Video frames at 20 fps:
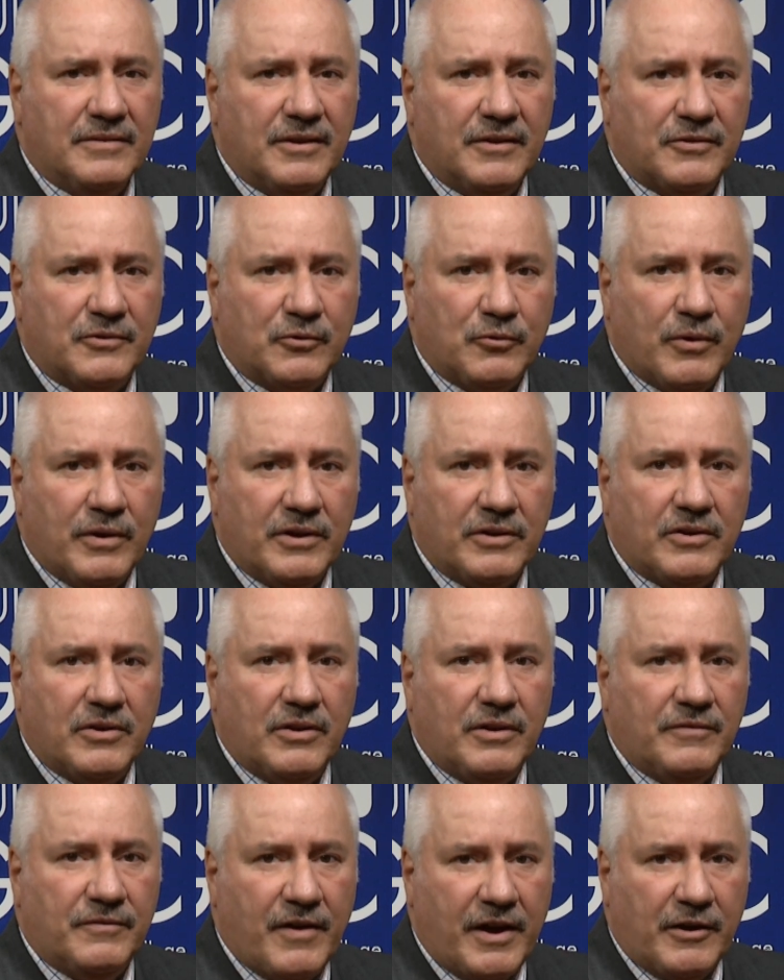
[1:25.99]
this
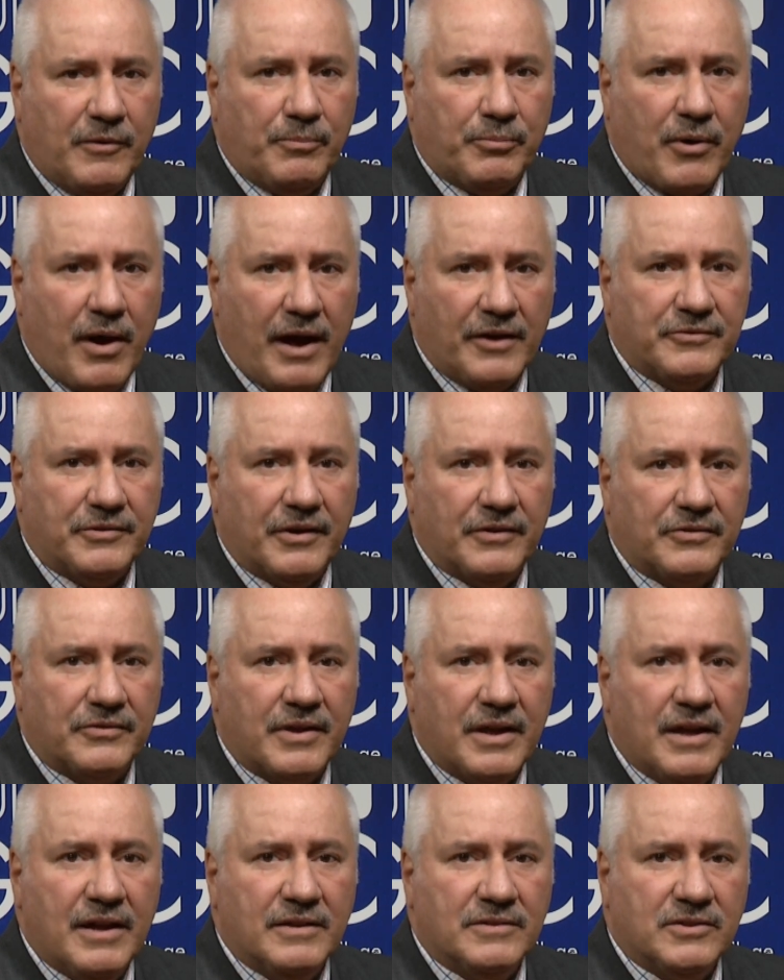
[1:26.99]
critical and vital
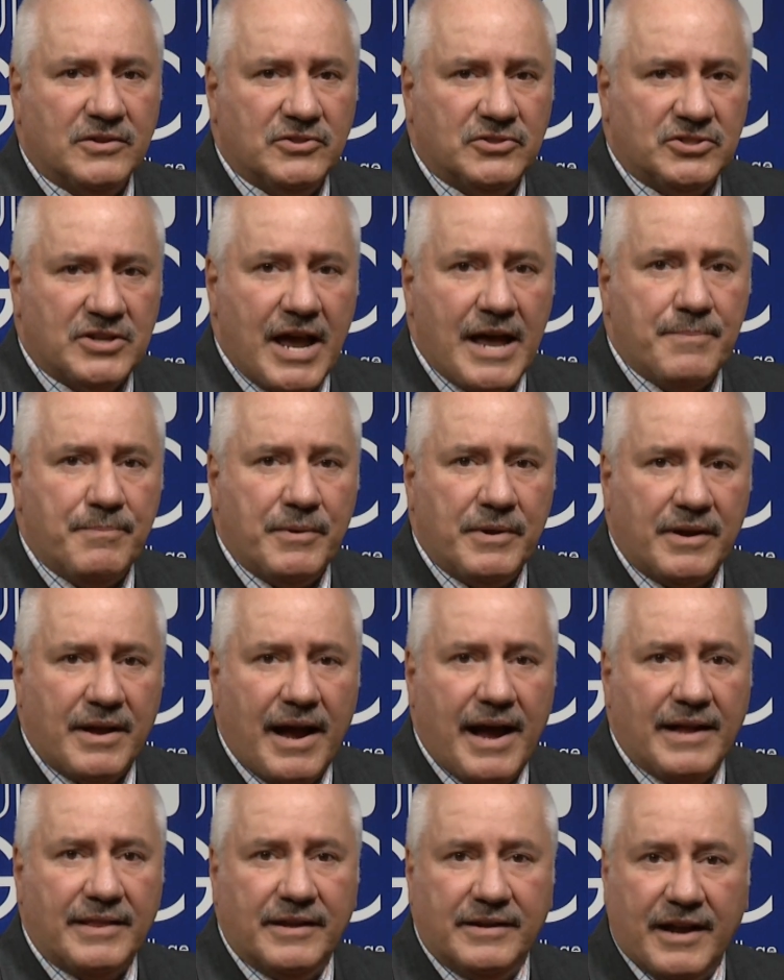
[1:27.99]
process to shape and
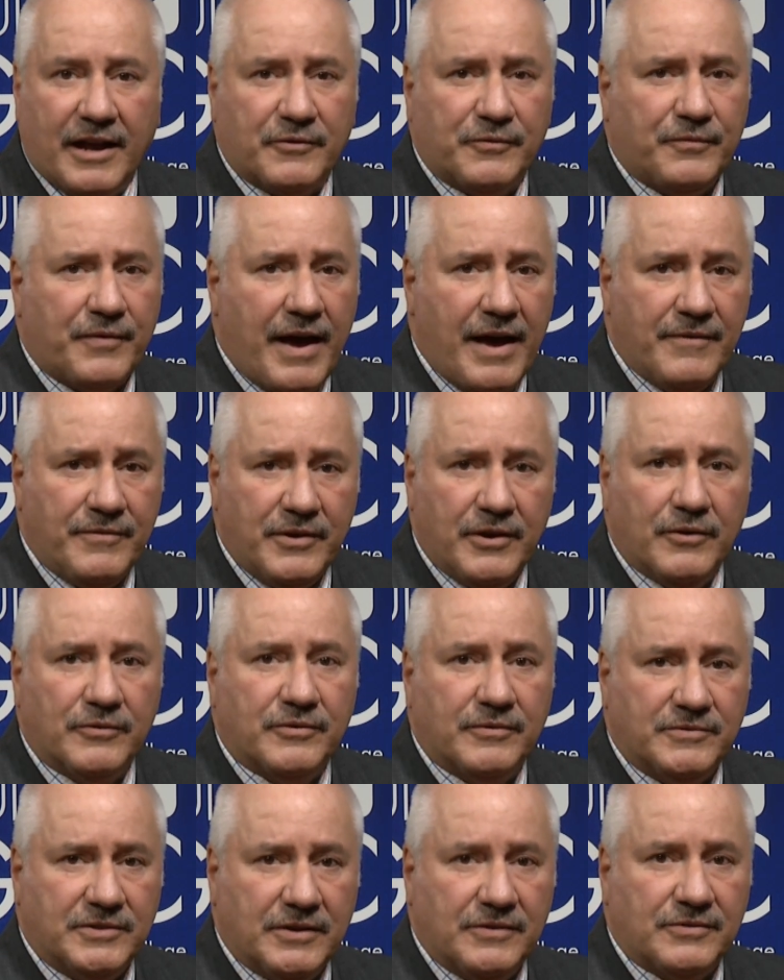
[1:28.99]
guide the next 5
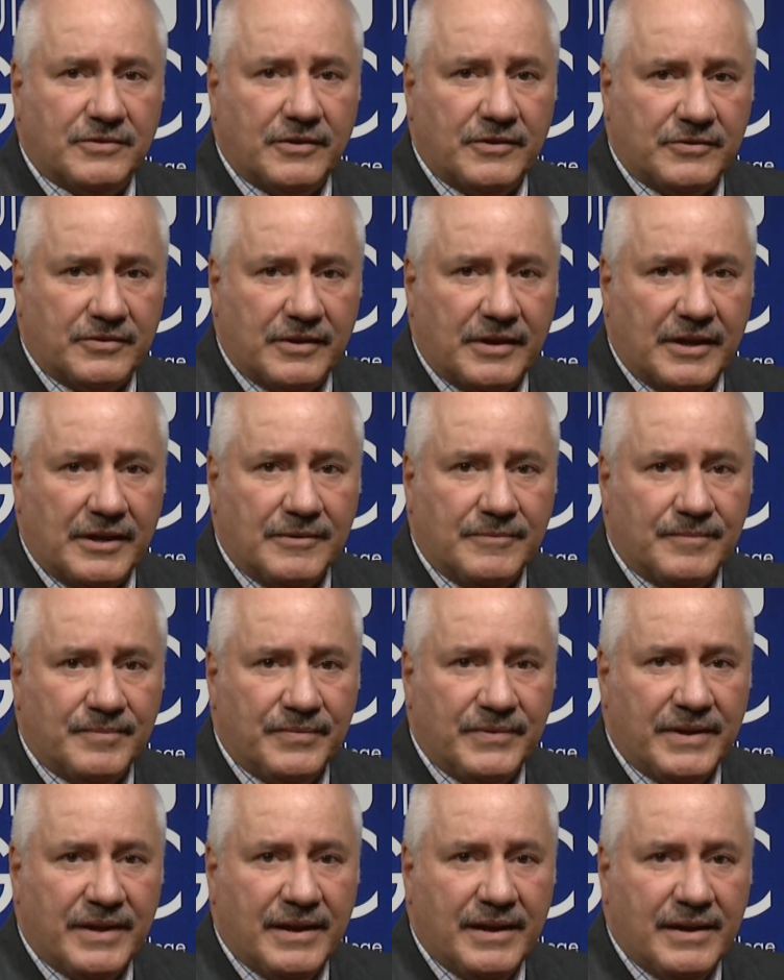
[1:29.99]
years of GCC.
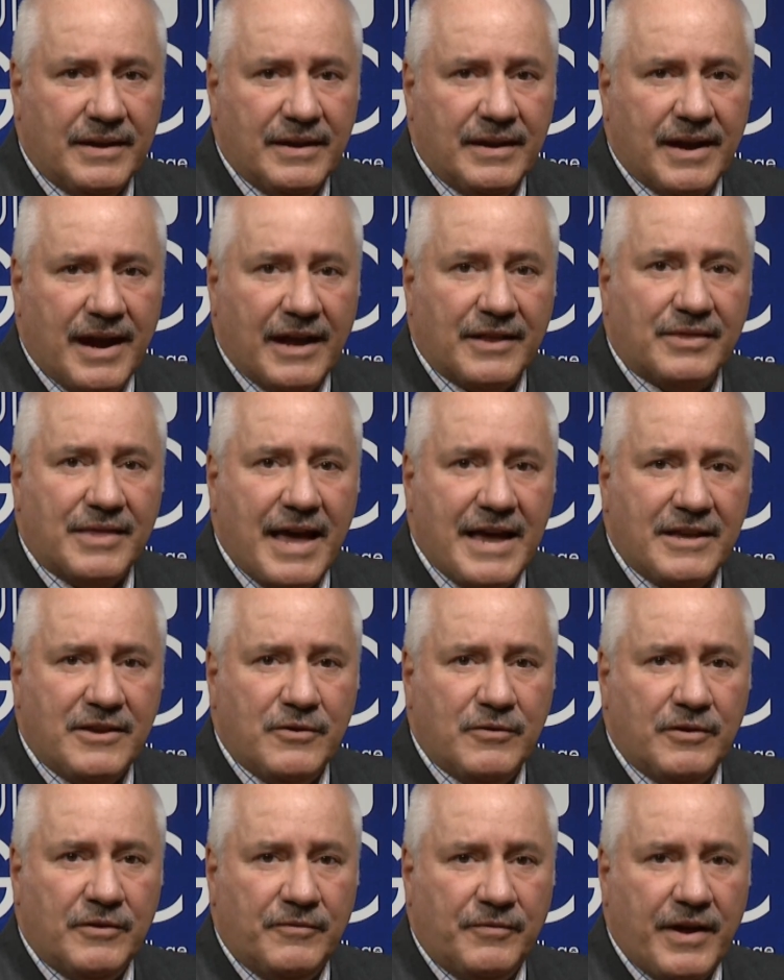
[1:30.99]
I thank
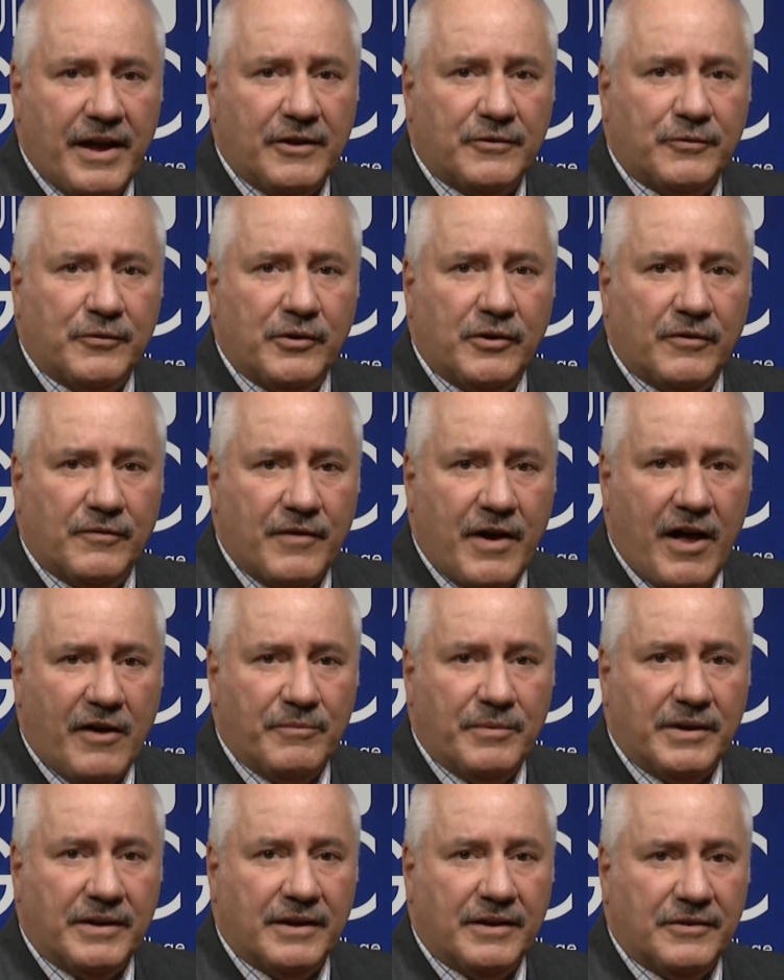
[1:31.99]
you in advance for your
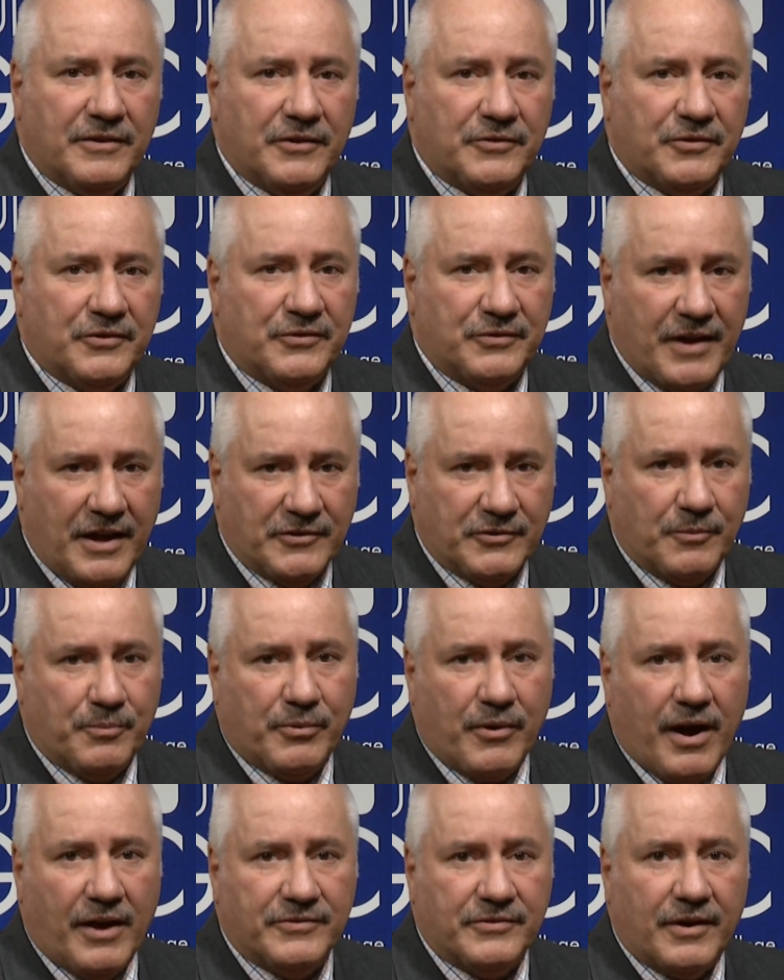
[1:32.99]
involvement in this essential
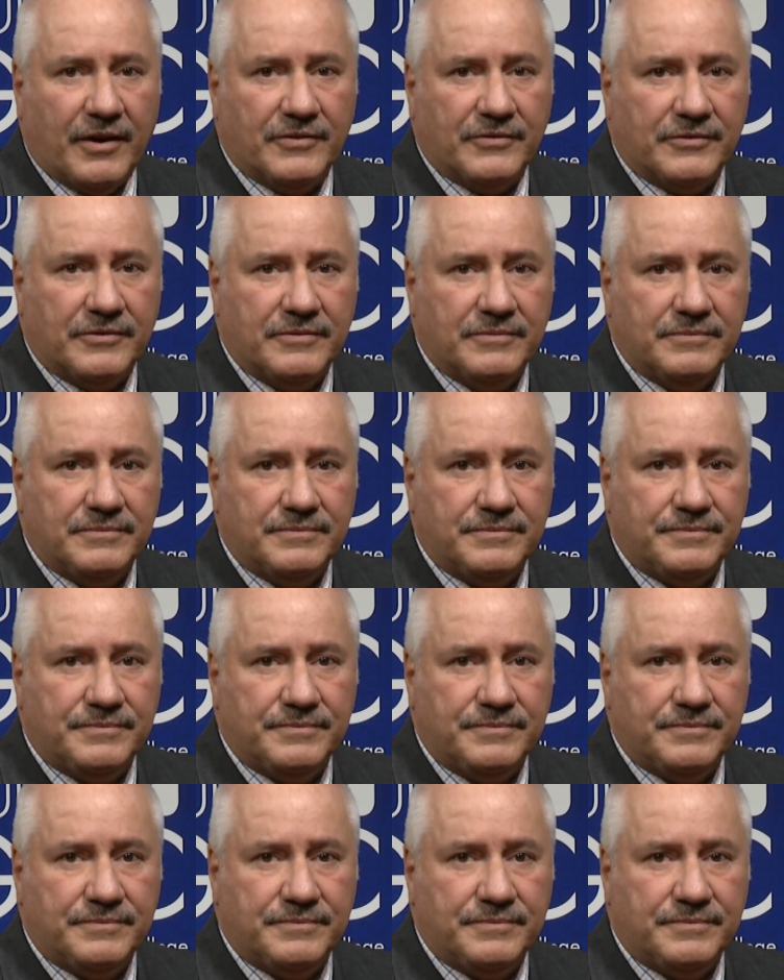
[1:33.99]
process.